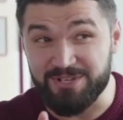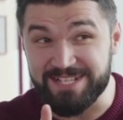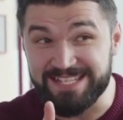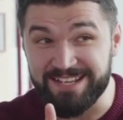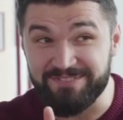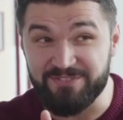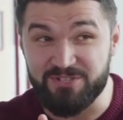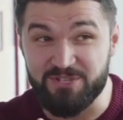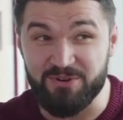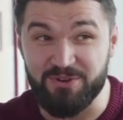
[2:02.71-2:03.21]

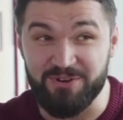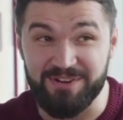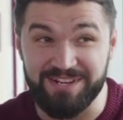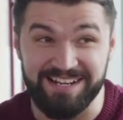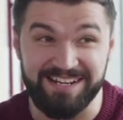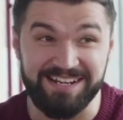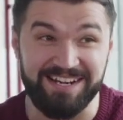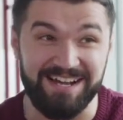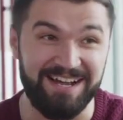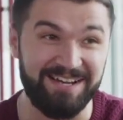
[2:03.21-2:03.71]
also by
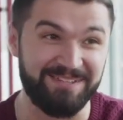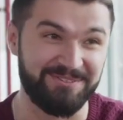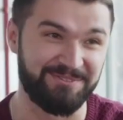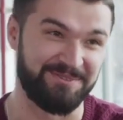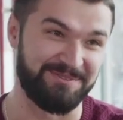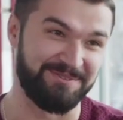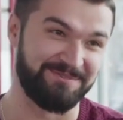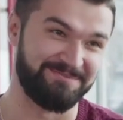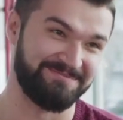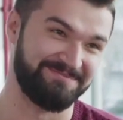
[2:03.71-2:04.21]
the
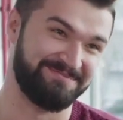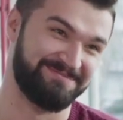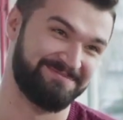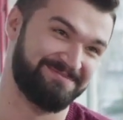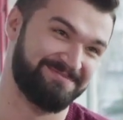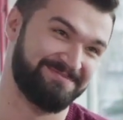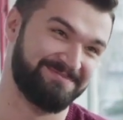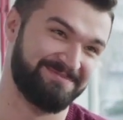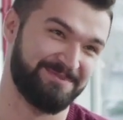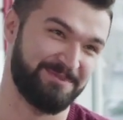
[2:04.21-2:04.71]
people
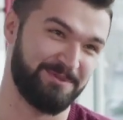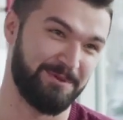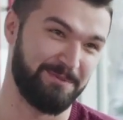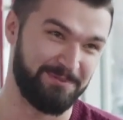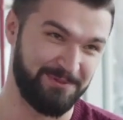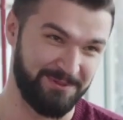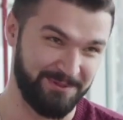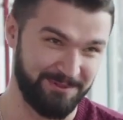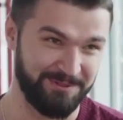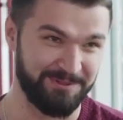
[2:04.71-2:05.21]
we interact
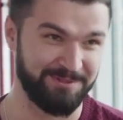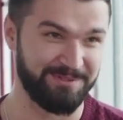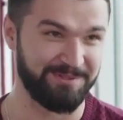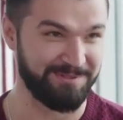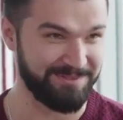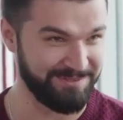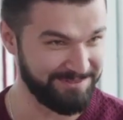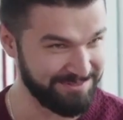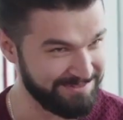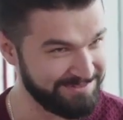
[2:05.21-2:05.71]
with,
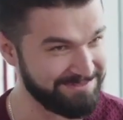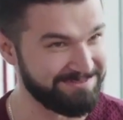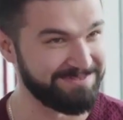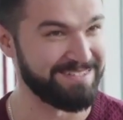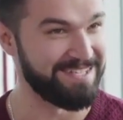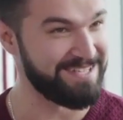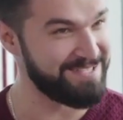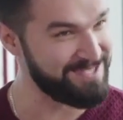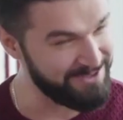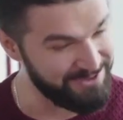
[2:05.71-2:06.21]
and
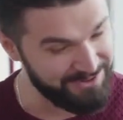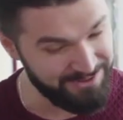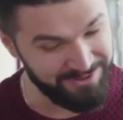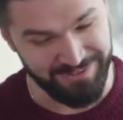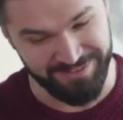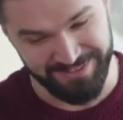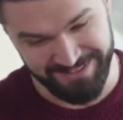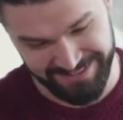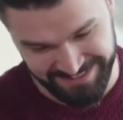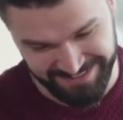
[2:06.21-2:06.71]
those people
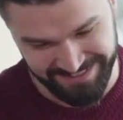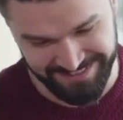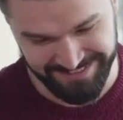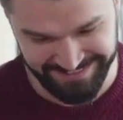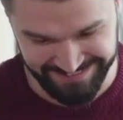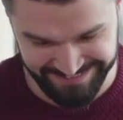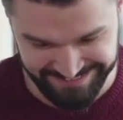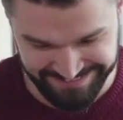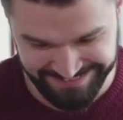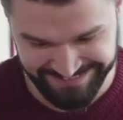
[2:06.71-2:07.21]
that we
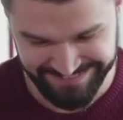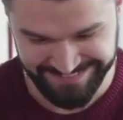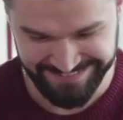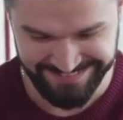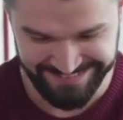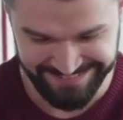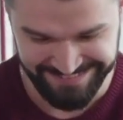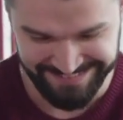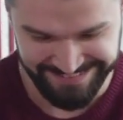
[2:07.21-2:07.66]
live closely